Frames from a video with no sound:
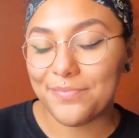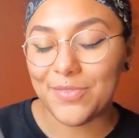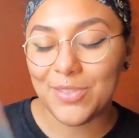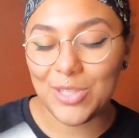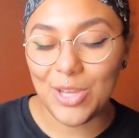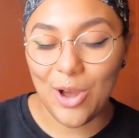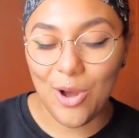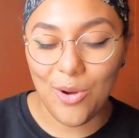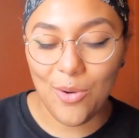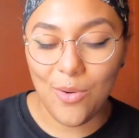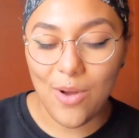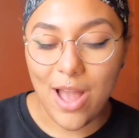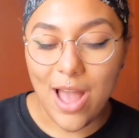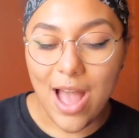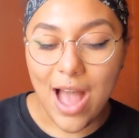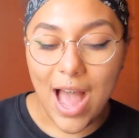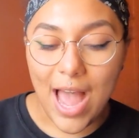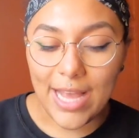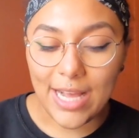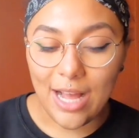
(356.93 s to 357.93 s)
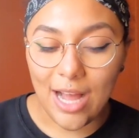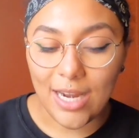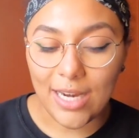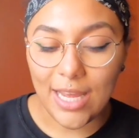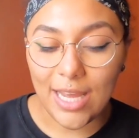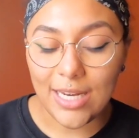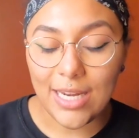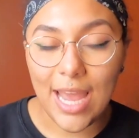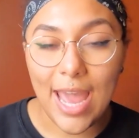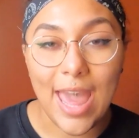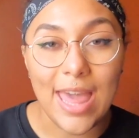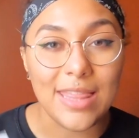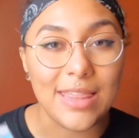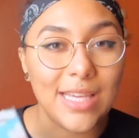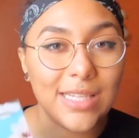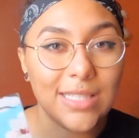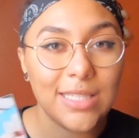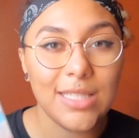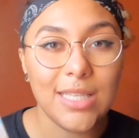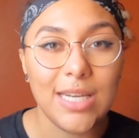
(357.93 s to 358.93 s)
So I got it, and
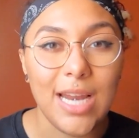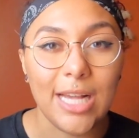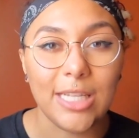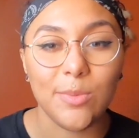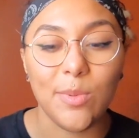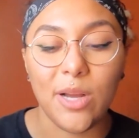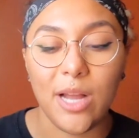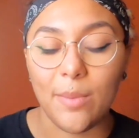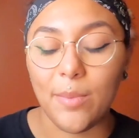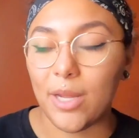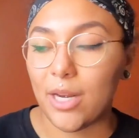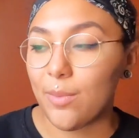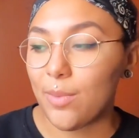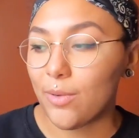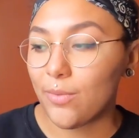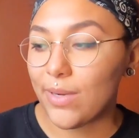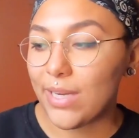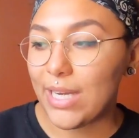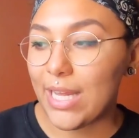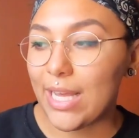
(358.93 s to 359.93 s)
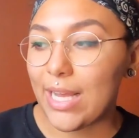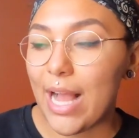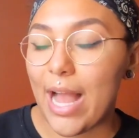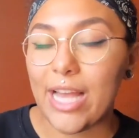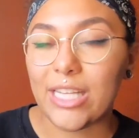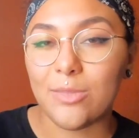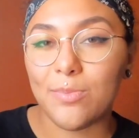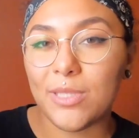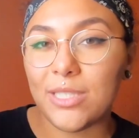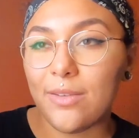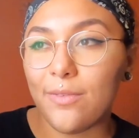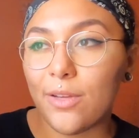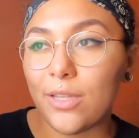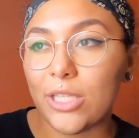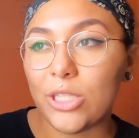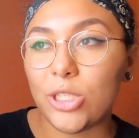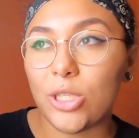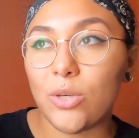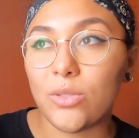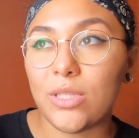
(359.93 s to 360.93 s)
this is the next book I'm going to be reading. I
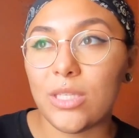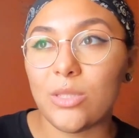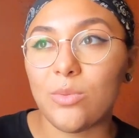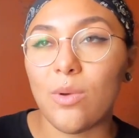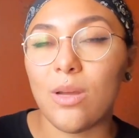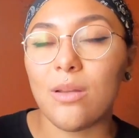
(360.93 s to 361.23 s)
specifically chose this